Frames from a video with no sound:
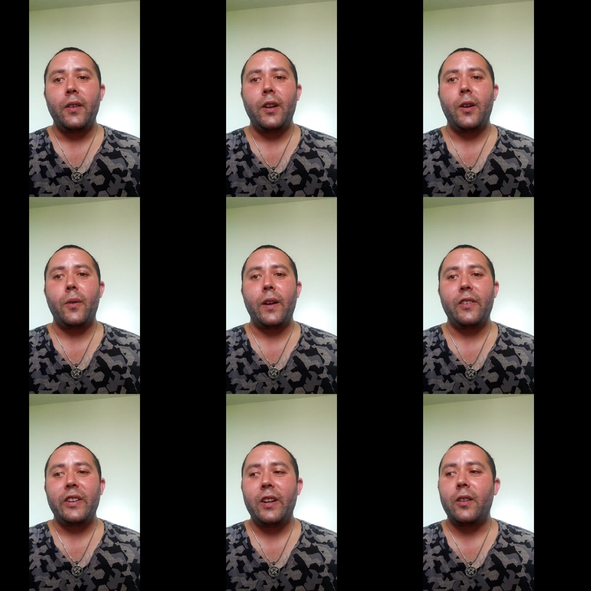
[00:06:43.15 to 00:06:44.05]
I've
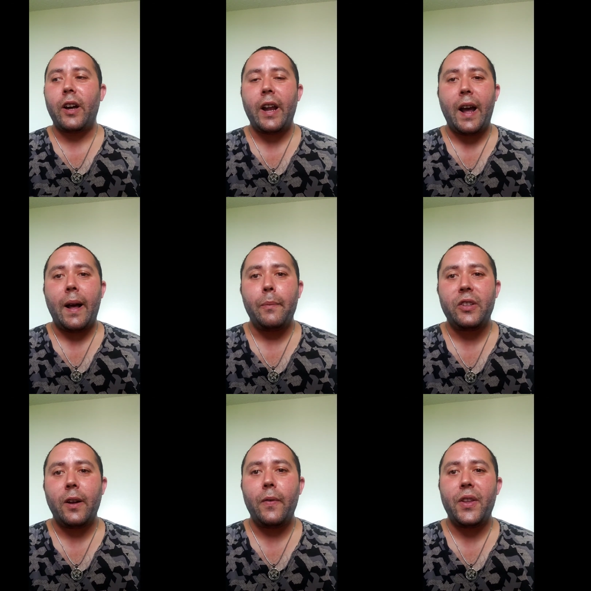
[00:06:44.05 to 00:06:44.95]
seen a lot of
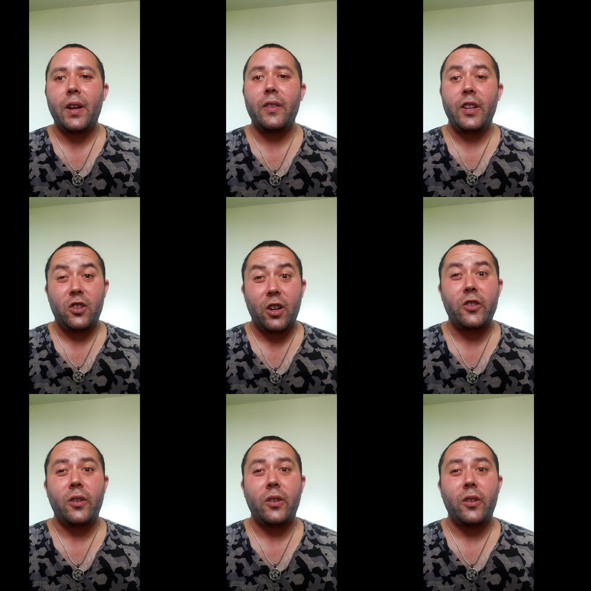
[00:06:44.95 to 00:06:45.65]
apps out there and they charge